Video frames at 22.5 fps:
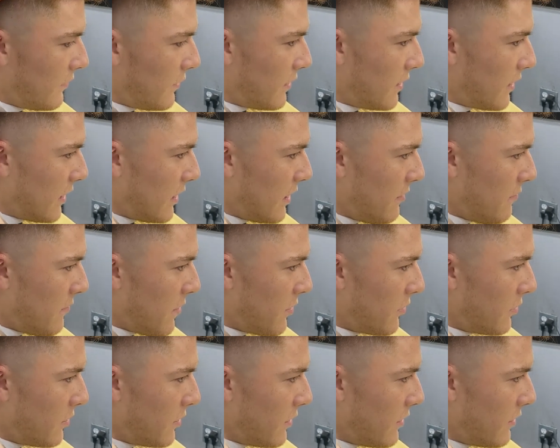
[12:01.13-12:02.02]
And
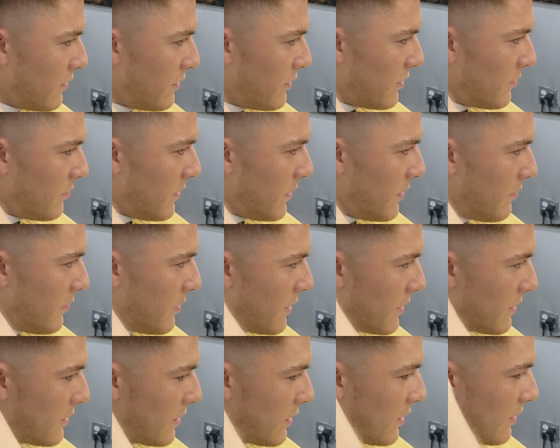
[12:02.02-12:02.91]
this
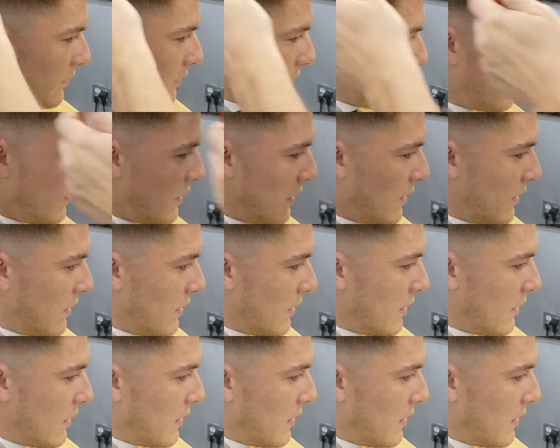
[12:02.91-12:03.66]
dialogue at the end is pretty